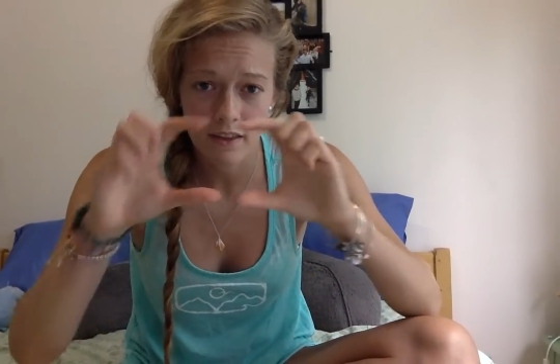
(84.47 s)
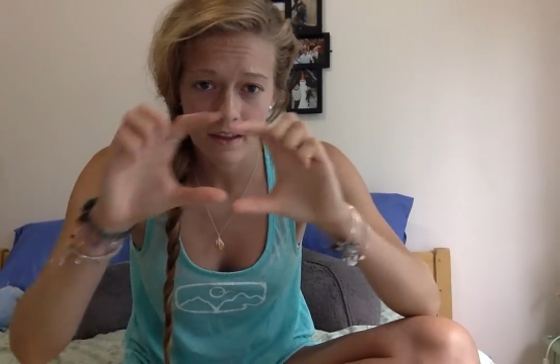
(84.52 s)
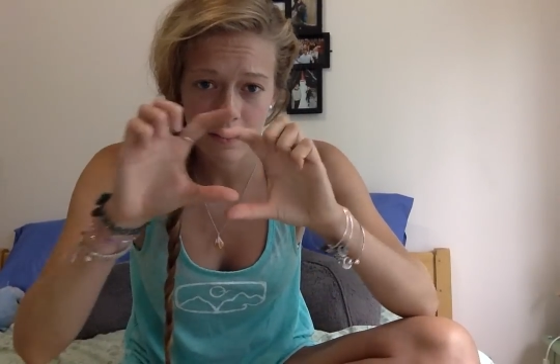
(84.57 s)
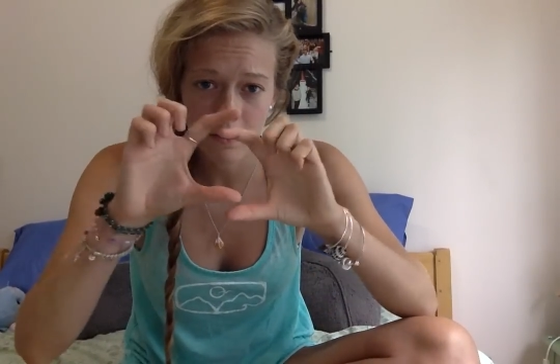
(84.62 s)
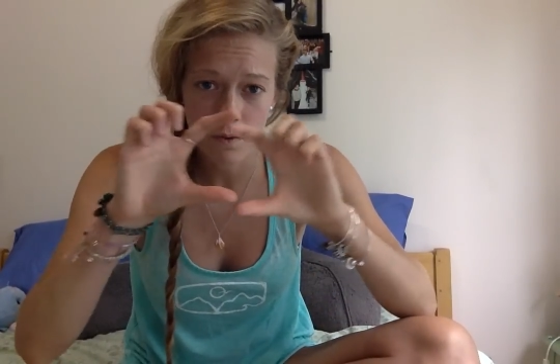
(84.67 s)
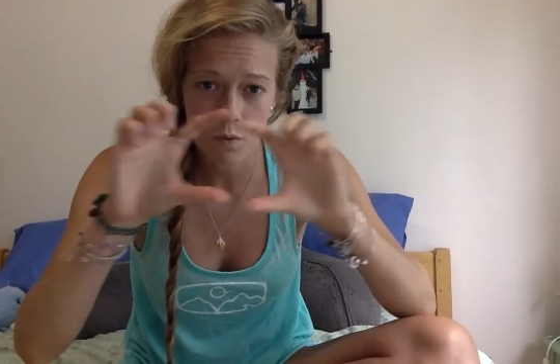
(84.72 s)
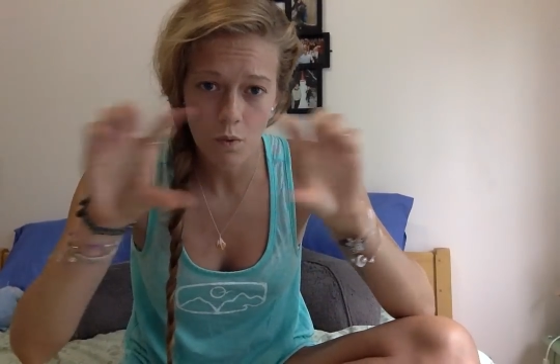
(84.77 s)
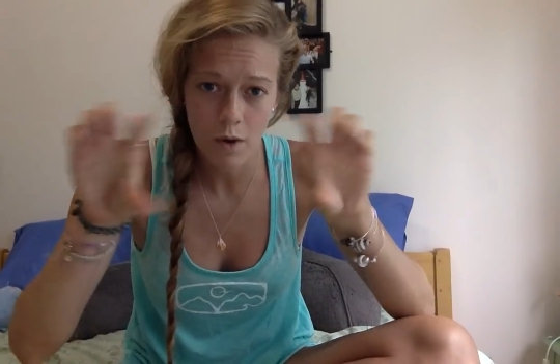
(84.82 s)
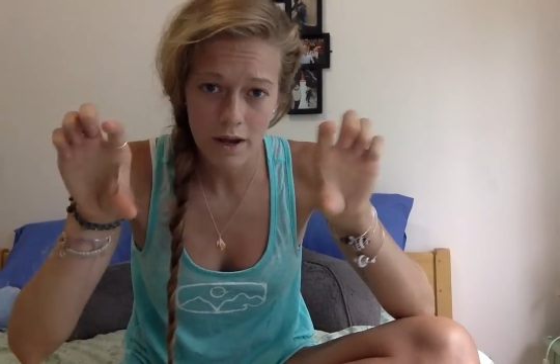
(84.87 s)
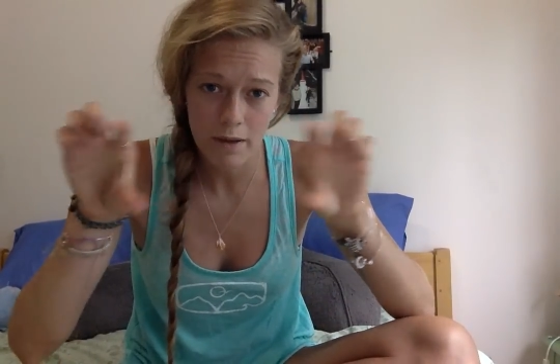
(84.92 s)
like
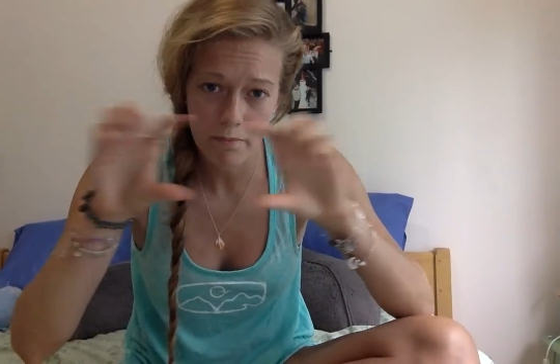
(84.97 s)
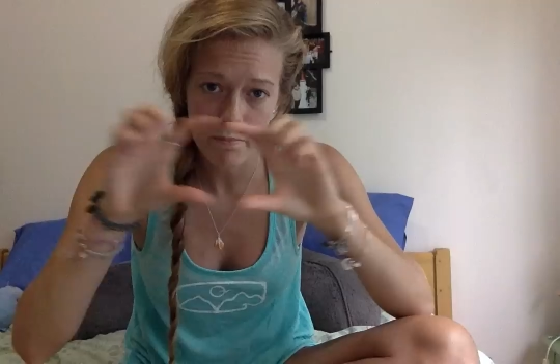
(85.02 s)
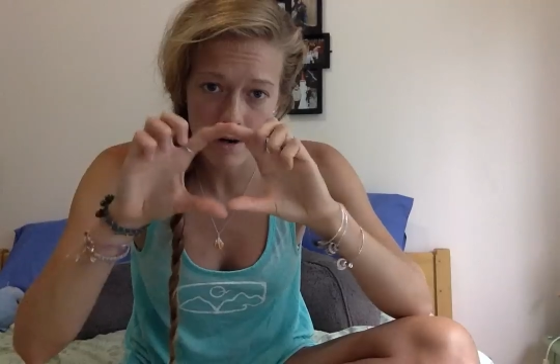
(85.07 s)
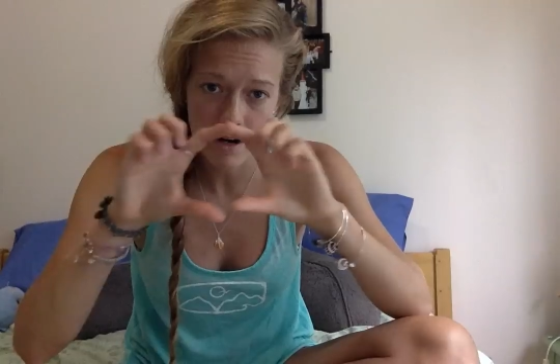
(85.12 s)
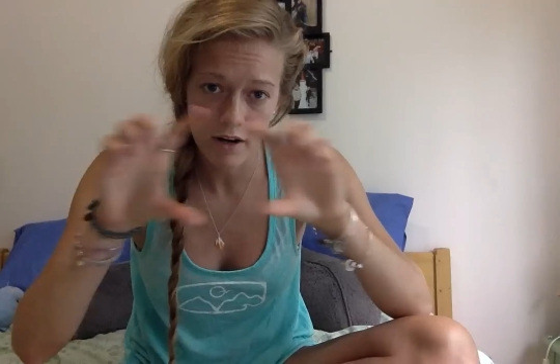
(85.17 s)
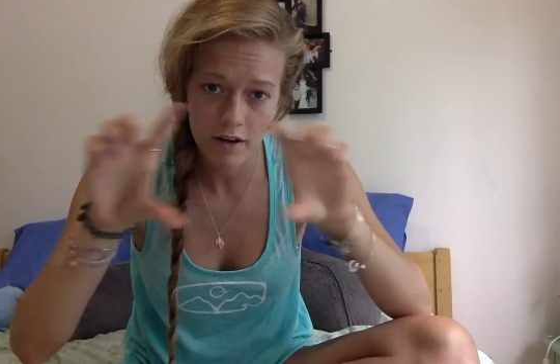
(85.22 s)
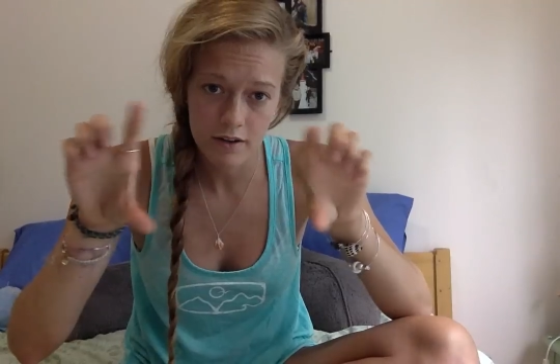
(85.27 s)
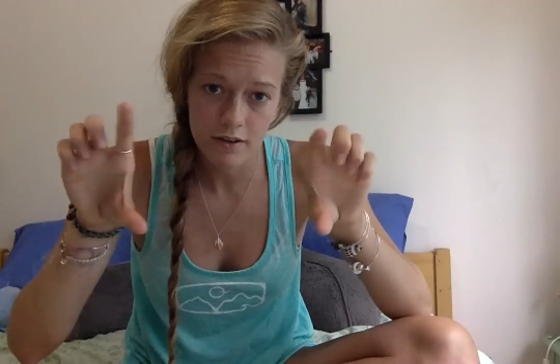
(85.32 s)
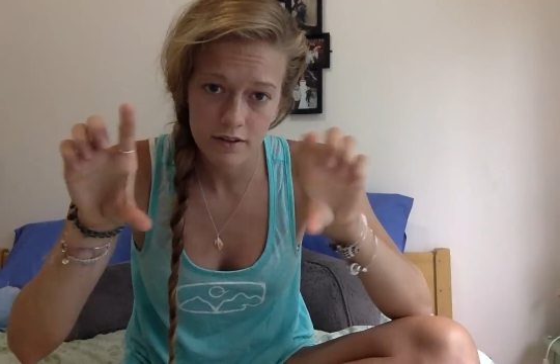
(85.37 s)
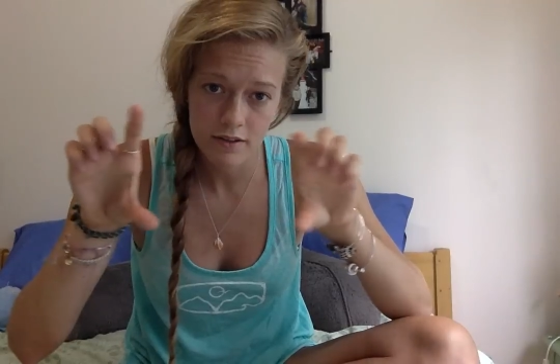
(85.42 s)
the white
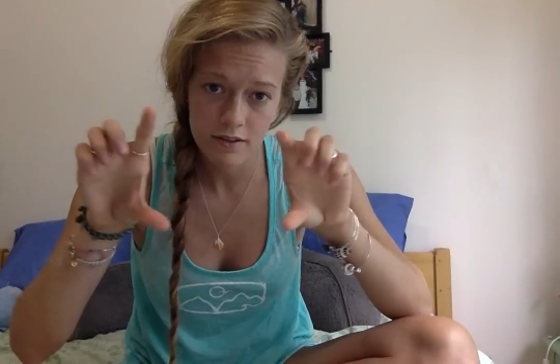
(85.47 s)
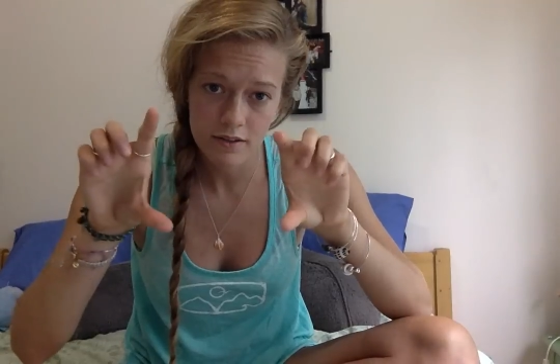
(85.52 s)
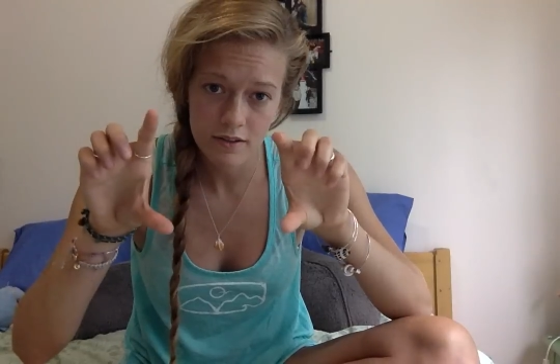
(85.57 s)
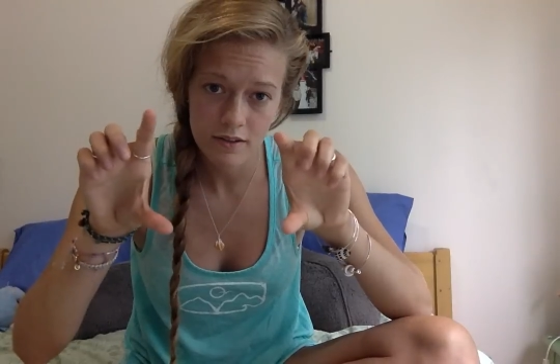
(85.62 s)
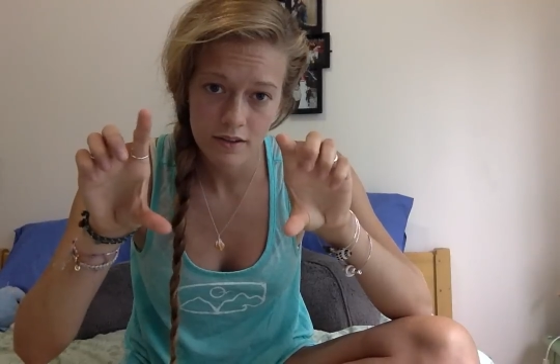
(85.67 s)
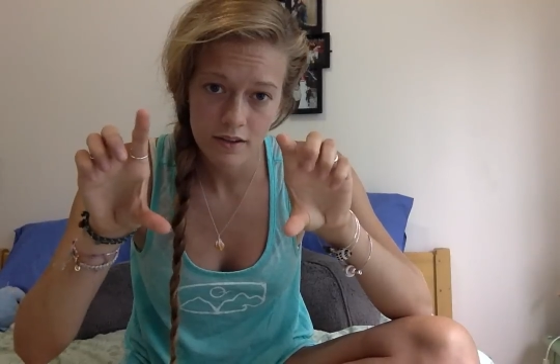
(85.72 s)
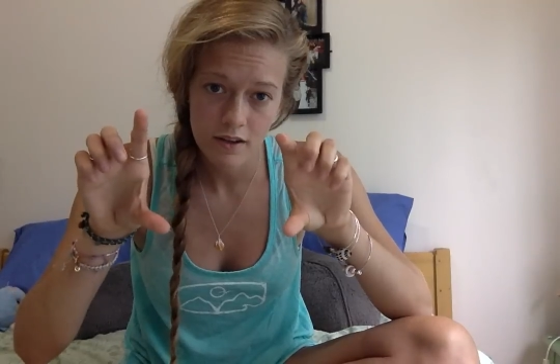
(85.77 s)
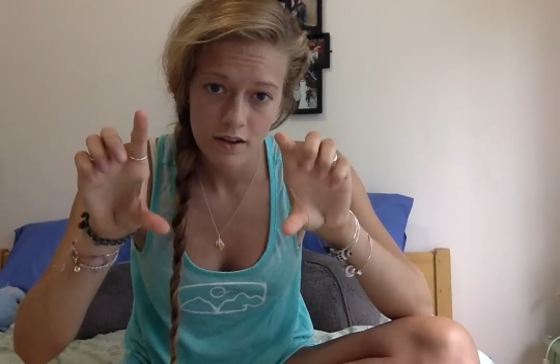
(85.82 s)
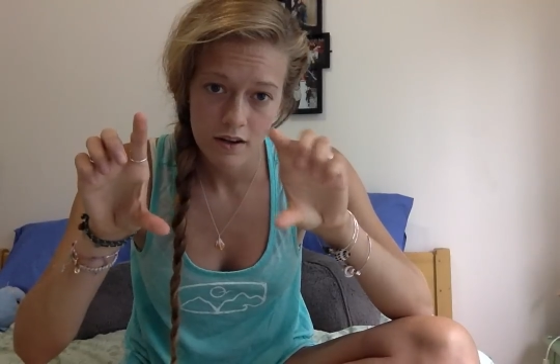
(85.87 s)
bars